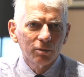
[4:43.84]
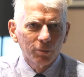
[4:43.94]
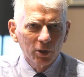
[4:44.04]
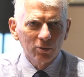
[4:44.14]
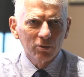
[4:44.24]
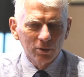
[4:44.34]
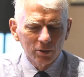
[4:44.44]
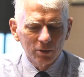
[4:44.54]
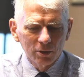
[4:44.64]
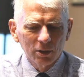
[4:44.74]
but
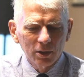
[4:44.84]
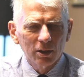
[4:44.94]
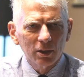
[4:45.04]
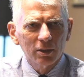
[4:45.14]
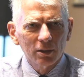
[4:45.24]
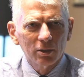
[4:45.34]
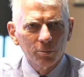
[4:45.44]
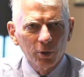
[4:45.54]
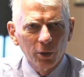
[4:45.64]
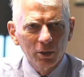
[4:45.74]

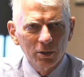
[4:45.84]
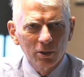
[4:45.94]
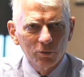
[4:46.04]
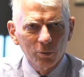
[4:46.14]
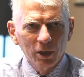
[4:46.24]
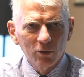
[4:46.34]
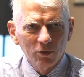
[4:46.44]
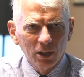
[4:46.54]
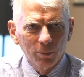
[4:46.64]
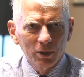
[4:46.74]
the priority is
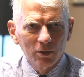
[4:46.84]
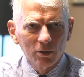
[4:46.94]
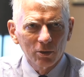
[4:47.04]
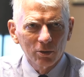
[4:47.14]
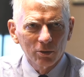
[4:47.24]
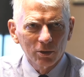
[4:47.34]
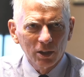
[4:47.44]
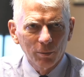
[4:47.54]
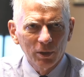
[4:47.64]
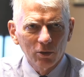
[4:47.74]
range, cabin, uh,
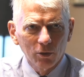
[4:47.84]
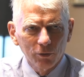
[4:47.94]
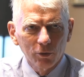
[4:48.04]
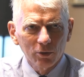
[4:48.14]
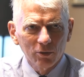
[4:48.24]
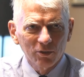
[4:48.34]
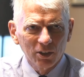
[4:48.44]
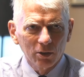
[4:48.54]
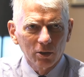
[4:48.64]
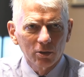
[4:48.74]
cabin comfort
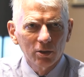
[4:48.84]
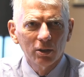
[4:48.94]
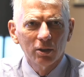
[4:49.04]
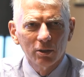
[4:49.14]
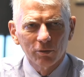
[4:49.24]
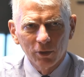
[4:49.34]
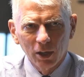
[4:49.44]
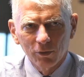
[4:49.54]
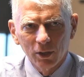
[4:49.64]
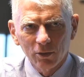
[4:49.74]
second.
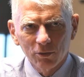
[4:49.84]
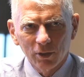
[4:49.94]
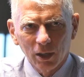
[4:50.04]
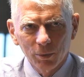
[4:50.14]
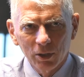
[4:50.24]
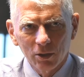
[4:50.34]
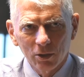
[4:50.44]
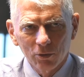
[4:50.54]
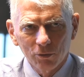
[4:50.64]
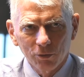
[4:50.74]
5X cabin
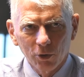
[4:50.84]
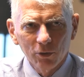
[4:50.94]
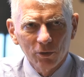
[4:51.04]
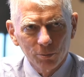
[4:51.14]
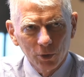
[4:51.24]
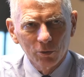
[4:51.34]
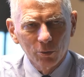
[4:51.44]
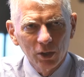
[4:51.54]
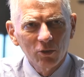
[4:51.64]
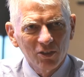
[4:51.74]
is first, but
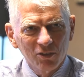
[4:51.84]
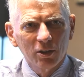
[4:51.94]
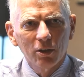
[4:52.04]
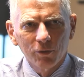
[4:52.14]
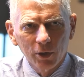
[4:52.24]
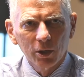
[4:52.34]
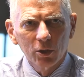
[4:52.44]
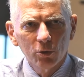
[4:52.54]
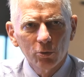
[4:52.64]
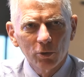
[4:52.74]
range is still
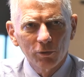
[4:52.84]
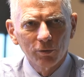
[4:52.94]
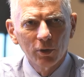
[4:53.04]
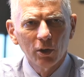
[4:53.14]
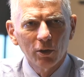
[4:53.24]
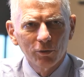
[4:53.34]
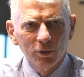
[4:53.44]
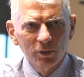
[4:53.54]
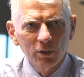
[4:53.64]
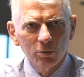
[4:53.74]
very good with
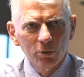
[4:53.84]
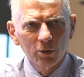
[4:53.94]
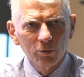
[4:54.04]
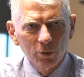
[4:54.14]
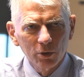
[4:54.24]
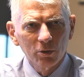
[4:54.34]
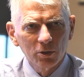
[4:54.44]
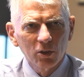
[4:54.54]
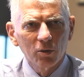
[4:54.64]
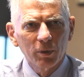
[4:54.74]
5200
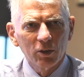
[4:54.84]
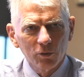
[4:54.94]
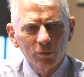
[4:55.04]
nautical miles